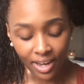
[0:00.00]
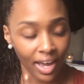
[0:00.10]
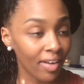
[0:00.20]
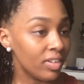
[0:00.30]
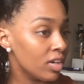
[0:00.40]

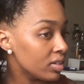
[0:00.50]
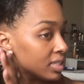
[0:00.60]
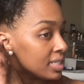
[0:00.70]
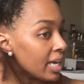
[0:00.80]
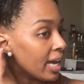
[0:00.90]
I
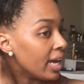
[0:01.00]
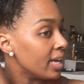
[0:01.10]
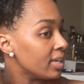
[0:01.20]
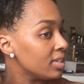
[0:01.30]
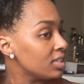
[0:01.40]
noticed that
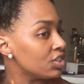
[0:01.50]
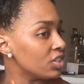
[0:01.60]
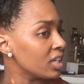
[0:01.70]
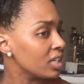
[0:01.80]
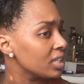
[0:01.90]

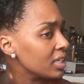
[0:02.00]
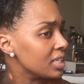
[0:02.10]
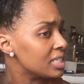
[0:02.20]
shingling